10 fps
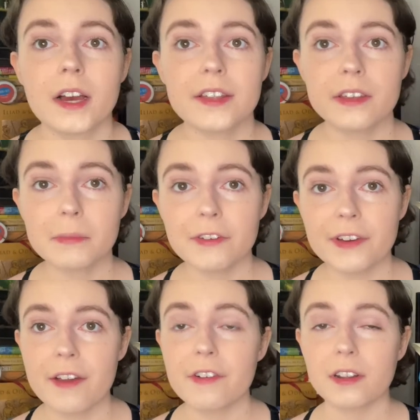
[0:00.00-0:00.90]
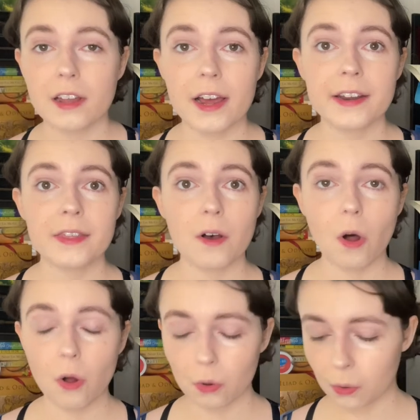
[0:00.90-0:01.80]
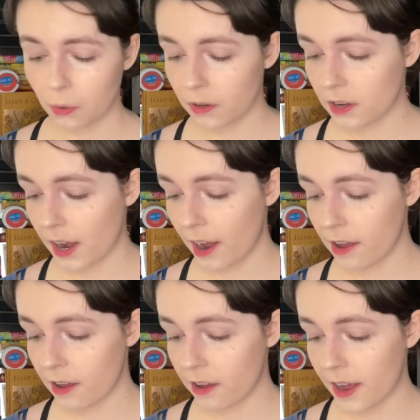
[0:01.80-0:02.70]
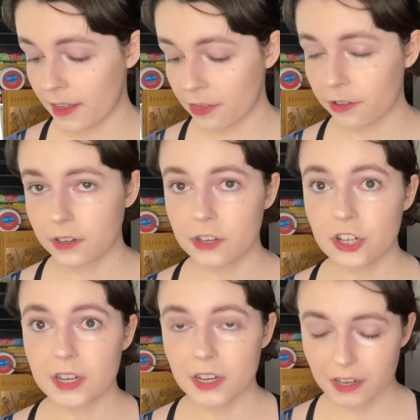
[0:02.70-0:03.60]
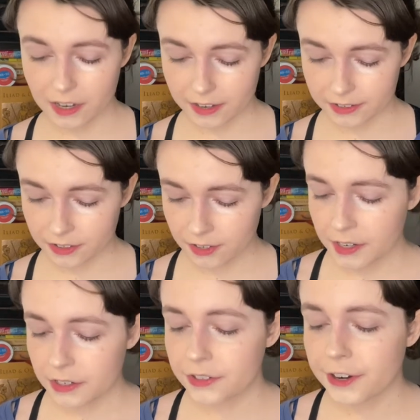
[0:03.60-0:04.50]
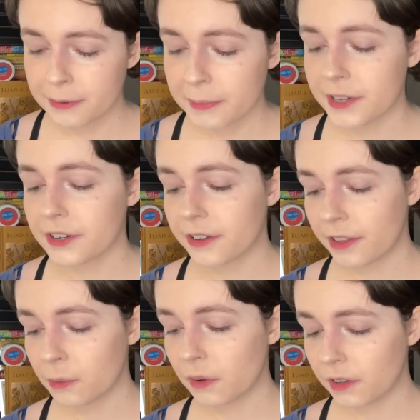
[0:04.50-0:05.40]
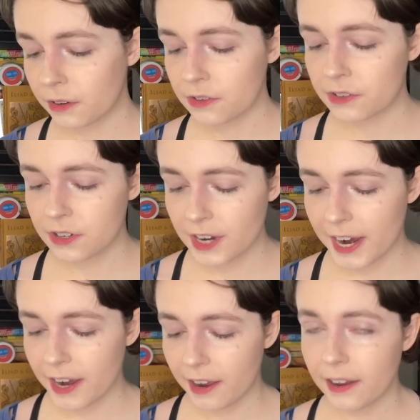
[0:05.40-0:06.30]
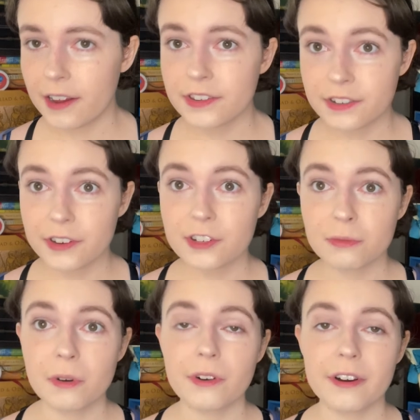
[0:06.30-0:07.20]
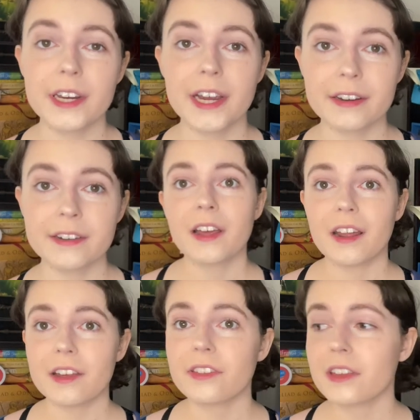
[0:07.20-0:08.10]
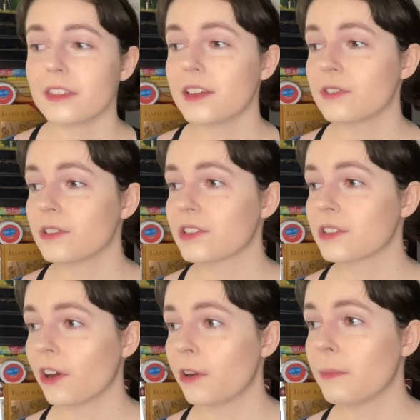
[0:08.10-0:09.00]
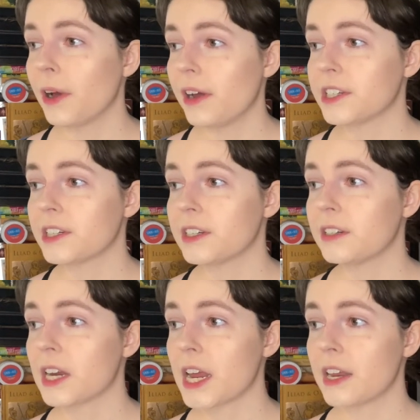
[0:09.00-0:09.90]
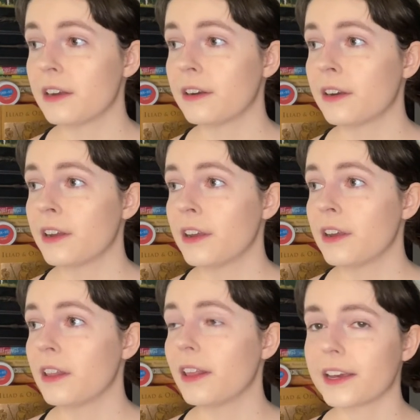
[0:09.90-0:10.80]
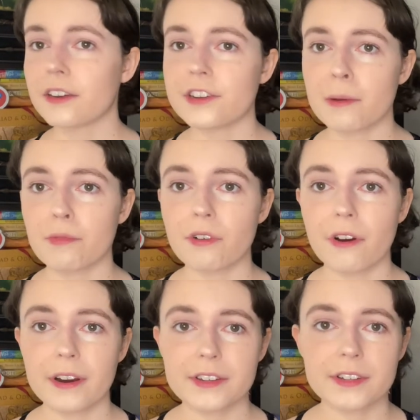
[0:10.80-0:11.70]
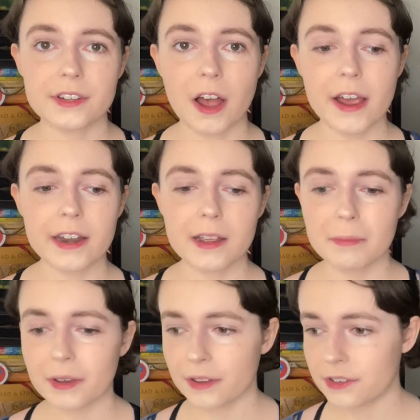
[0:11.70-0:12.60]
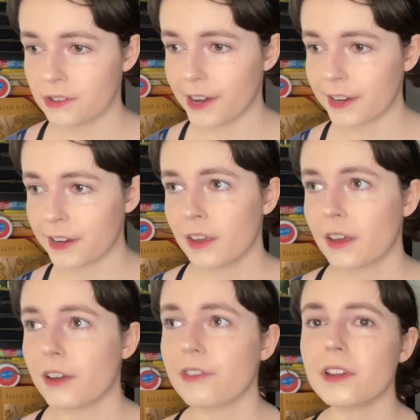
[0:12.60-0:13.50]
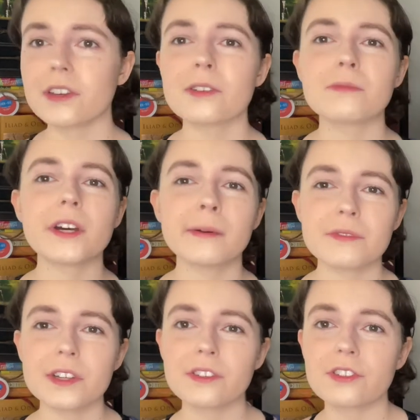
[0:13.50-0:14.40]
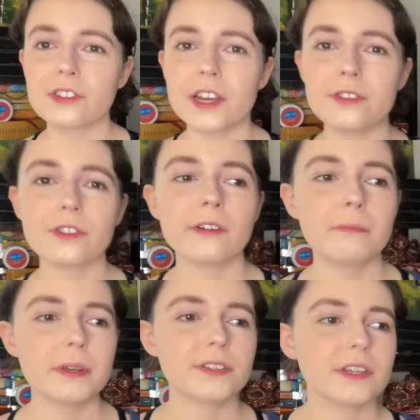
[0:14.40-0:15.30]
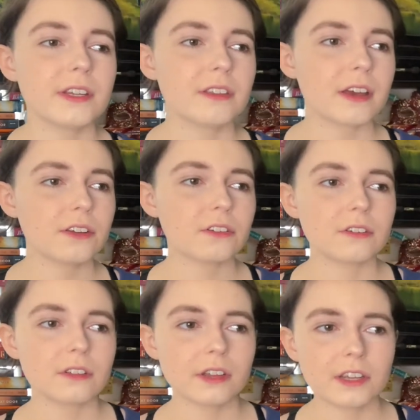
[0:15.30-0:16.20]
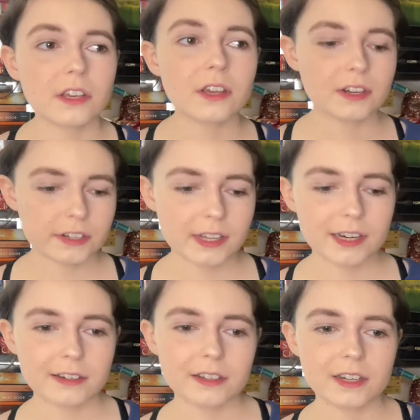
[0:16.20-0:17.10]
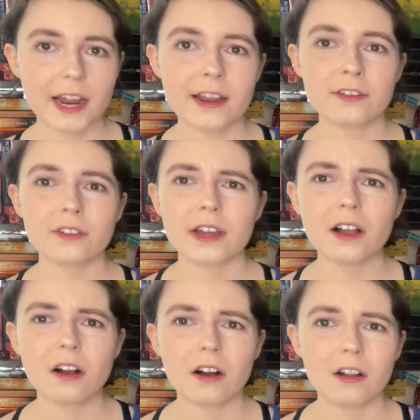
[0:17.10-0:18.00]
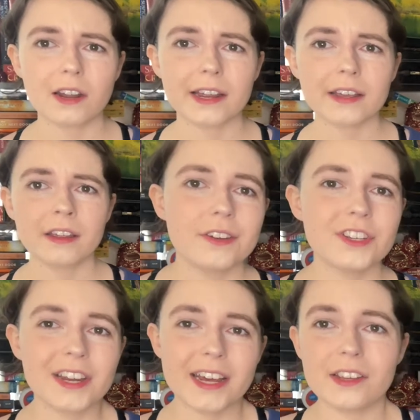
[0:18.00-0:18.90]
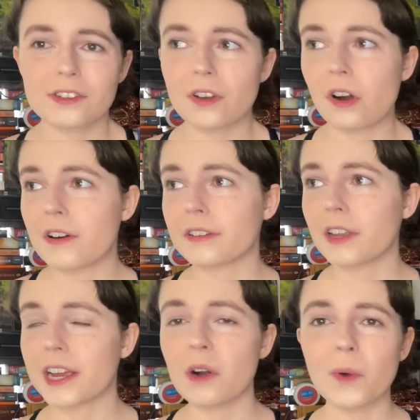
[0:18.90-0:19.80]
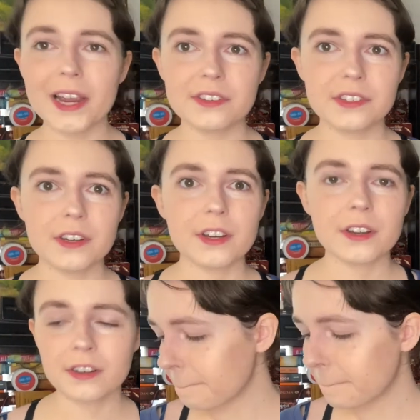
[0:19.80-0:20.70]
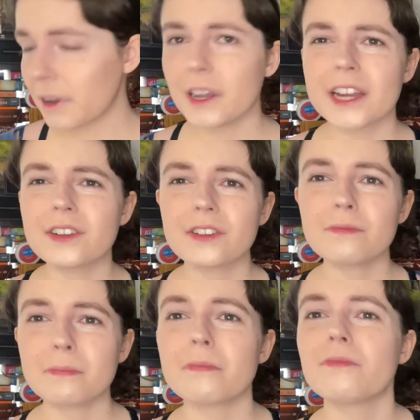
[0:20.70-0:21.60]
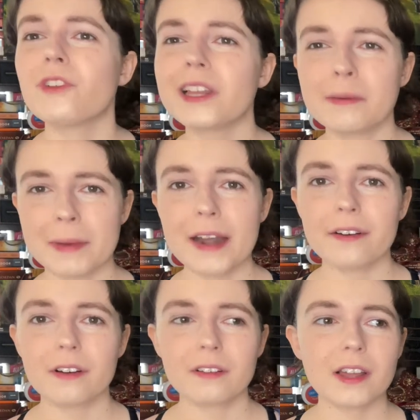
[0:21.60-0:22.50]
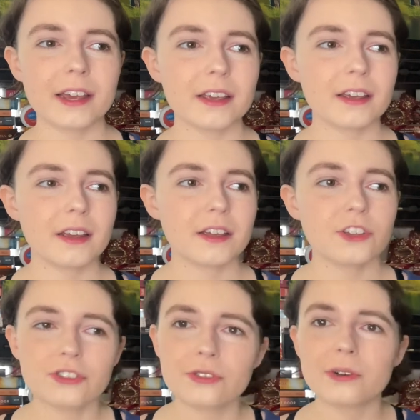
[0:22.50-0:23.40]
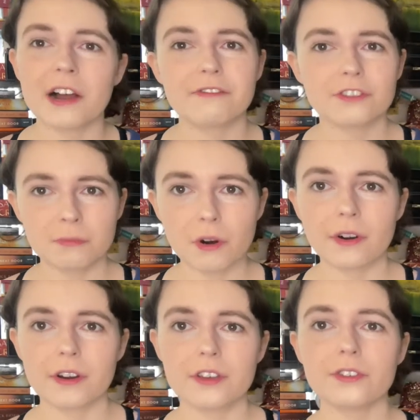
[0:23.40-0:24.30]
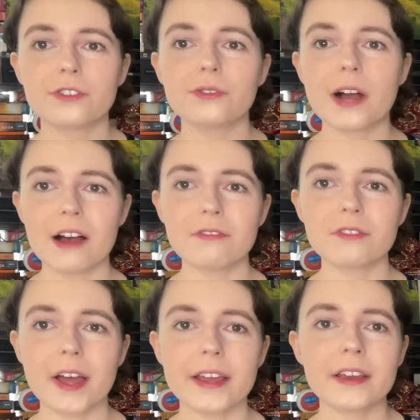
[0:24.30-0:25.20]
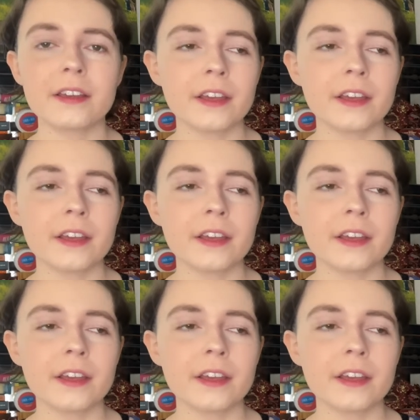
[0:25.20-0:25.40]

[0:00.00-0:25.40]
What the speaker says: I think my favorite line in the whole anthology is, don't matter that we'll lose today. It's not tomorrow yet. And I think that's just so pertinent in like contemporary society, because like, I feel like sometimes things just get so busy that you're like, you get to the end of the day and you're like, oh, like today's gone, like I wasted it. But like, it doesn't really matter. Like you still have tomorrow. You still have like,